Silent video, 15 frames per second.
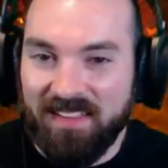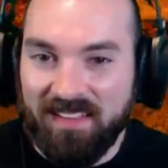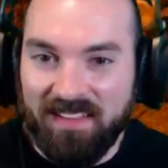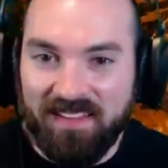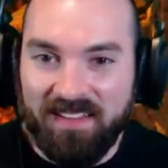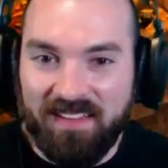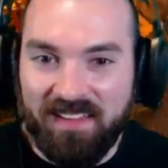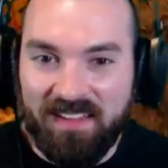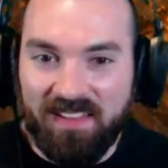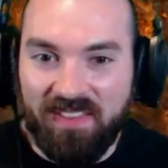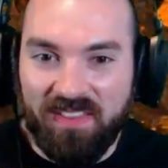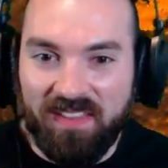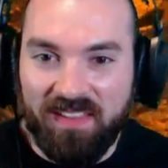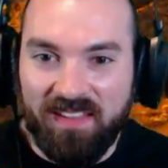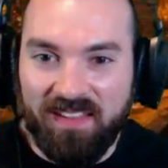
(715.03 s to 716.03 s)
It very well
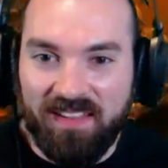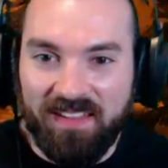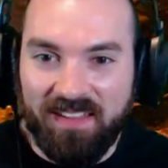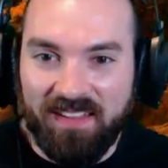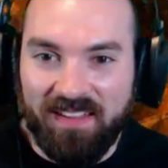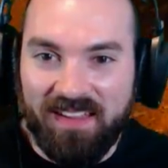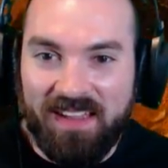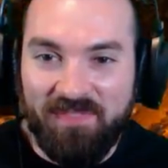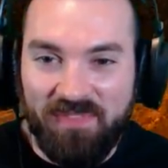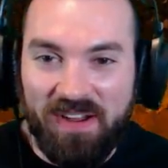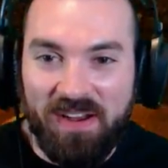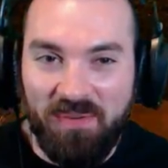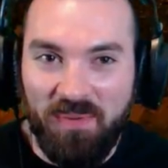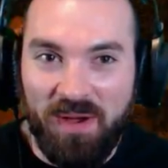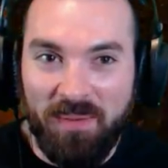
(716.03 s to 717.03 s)
might be. It
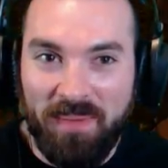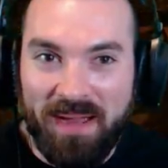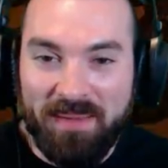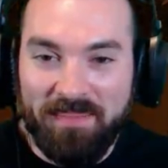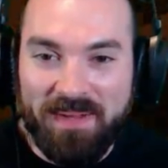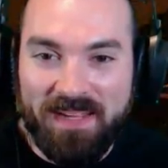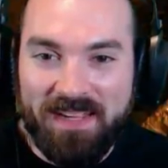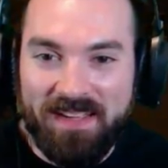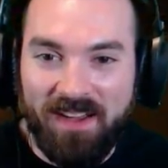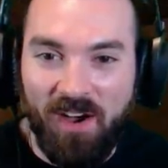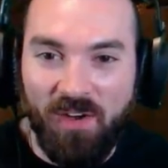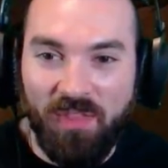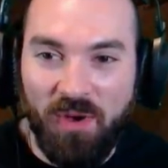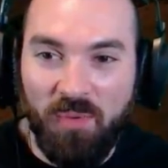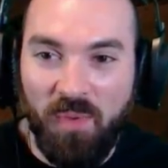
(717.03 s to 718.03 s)
very well might be.
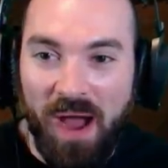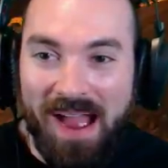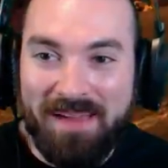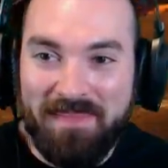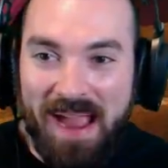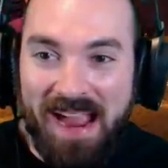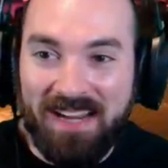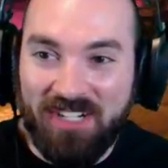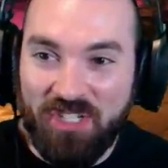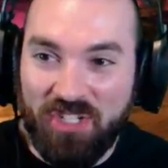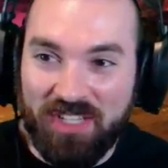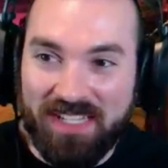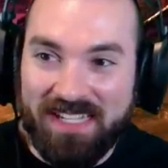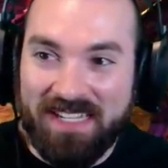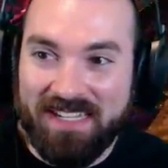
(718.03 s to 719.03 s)
Although I'm
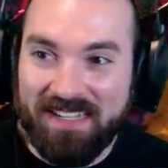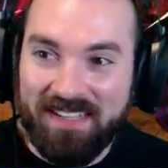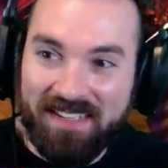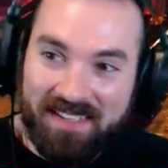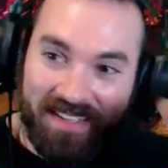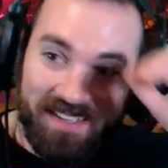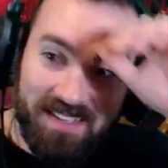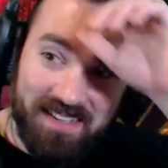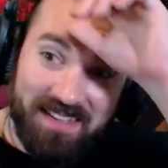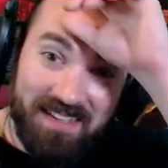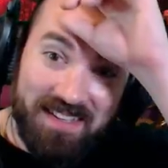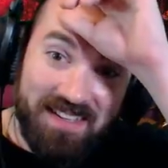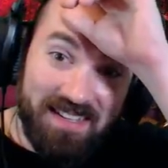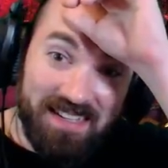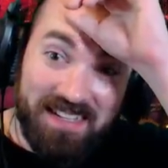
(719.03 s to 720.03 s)
actually
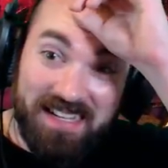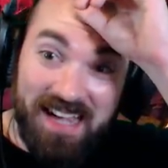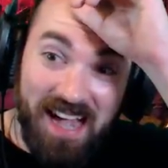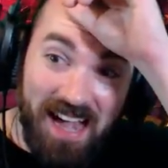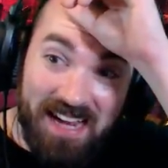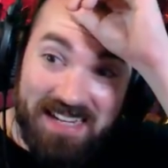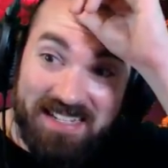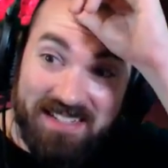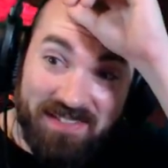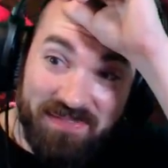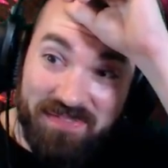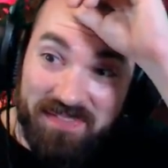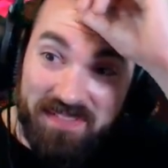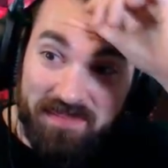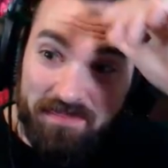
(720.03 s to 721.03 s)
kind of
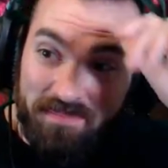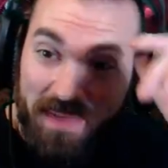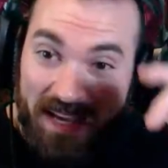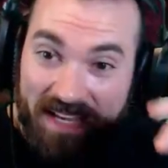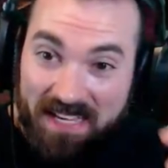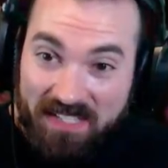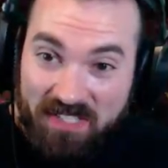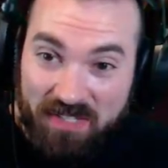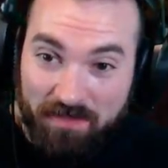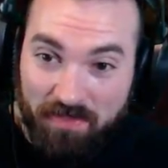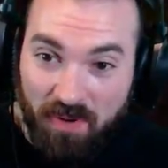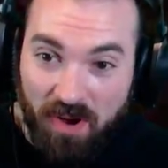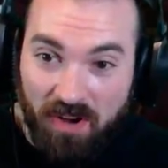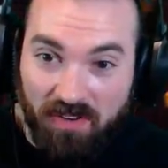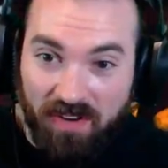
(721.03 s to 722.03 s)
making some
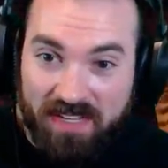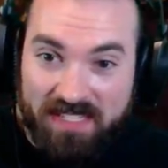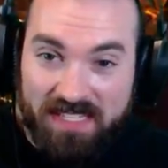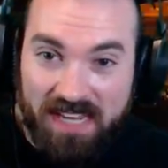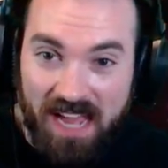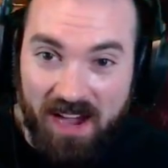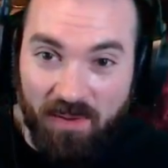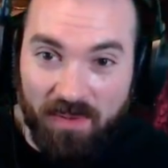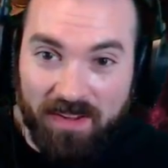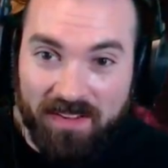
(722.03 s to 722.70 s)
progress now.